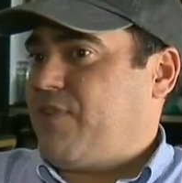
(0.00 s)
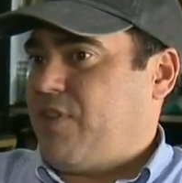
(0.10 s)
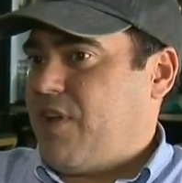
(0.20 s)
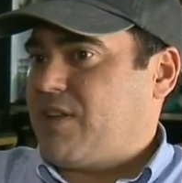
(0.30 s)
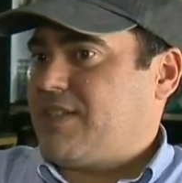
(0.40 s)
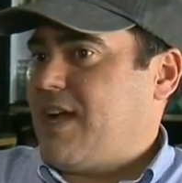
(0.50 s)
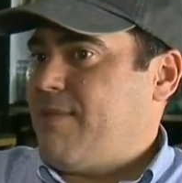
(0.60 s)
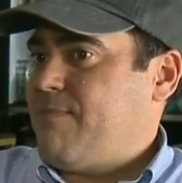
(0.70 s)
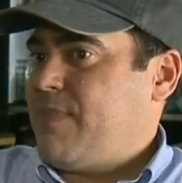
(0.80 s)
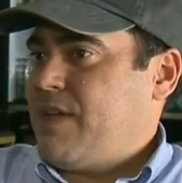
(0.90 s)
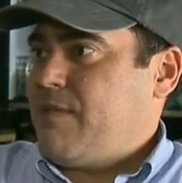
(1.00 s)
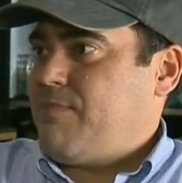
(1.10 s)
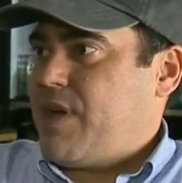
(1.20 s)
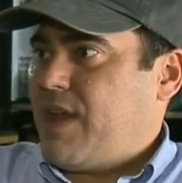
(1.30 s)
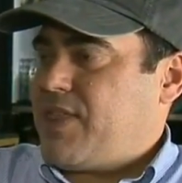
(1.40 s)
for a long time.
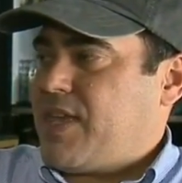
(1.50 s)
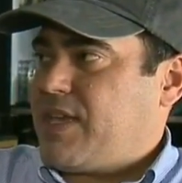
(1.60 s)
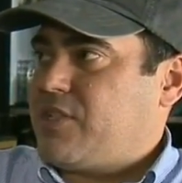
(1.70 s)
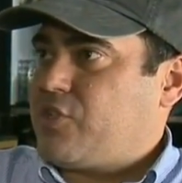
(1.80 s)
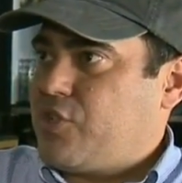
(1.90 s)
But Adam Gersten,